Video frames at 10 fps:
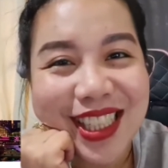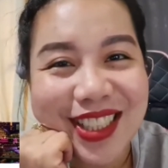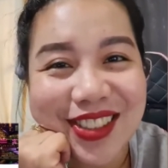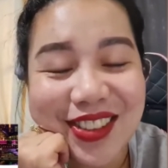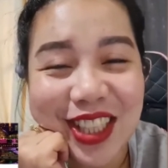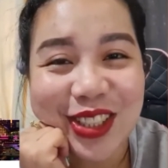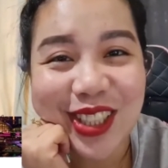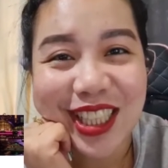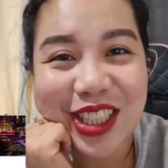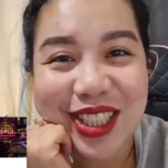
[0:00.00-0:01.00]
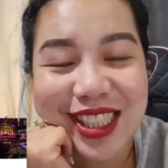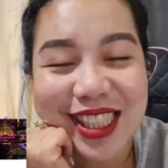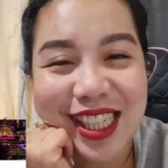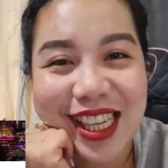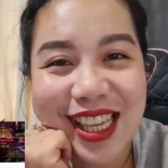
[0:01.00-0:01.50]
Congratulations
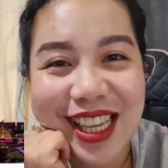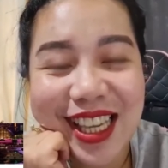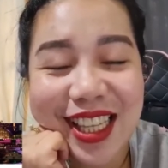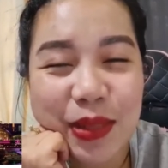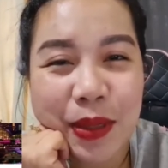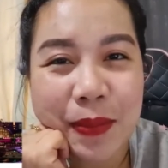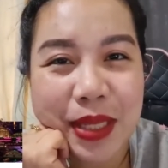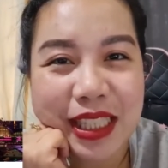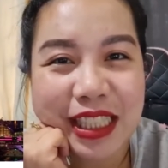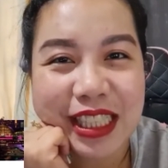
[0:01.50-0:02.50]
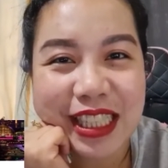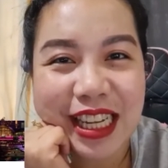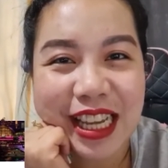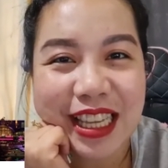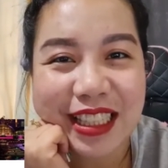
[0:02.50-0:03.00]
again, Mommy
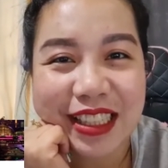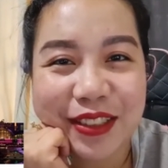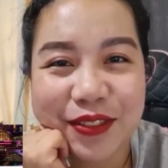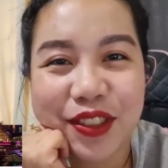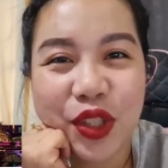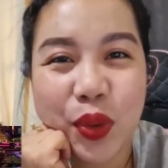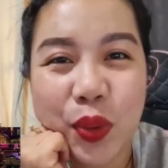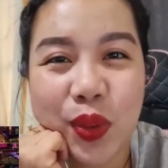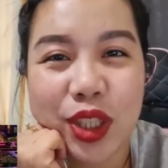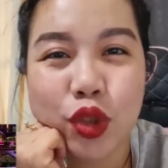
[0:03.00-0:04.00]
Adarna. I love you.